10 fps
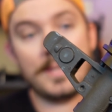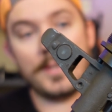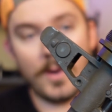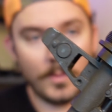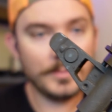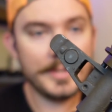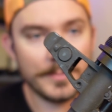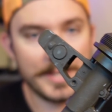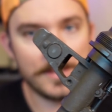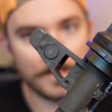The only
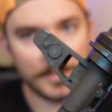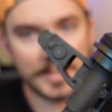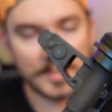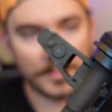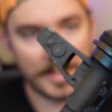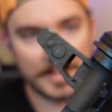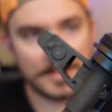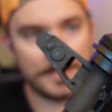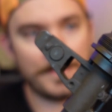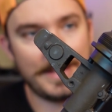reason for these
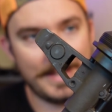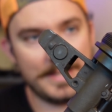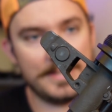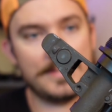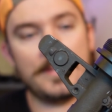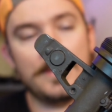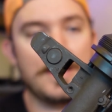threads is